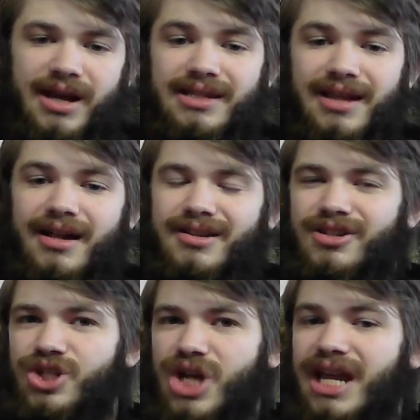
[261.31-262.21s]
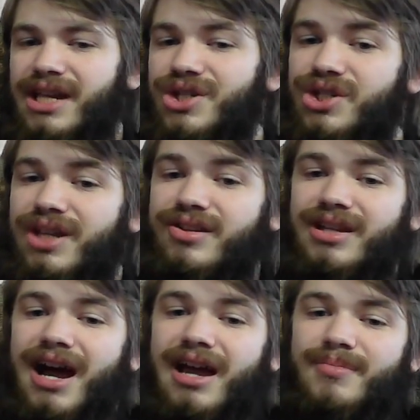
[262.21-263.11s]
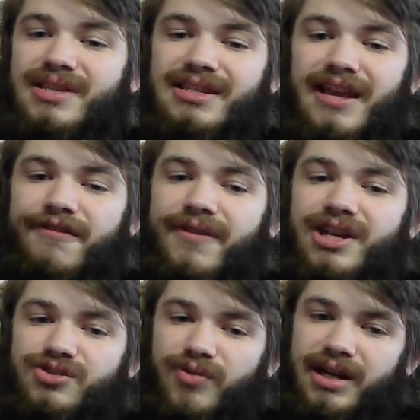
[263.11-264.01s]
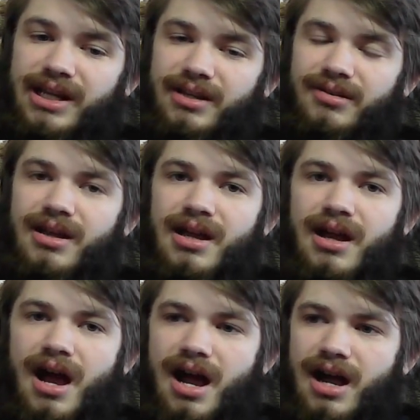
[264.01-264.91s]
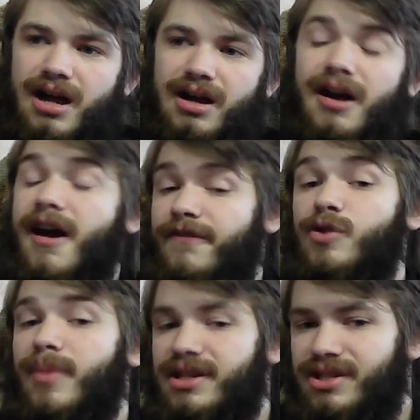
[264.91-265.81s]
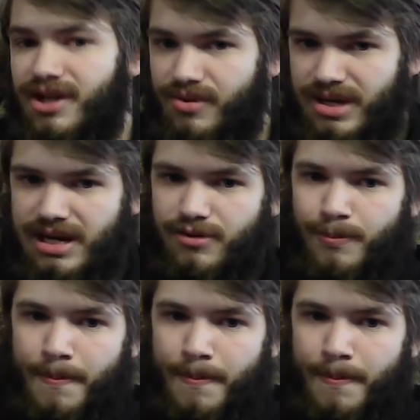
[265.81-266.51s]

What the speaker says: has not changed in the time since I finished reading a few months ago now,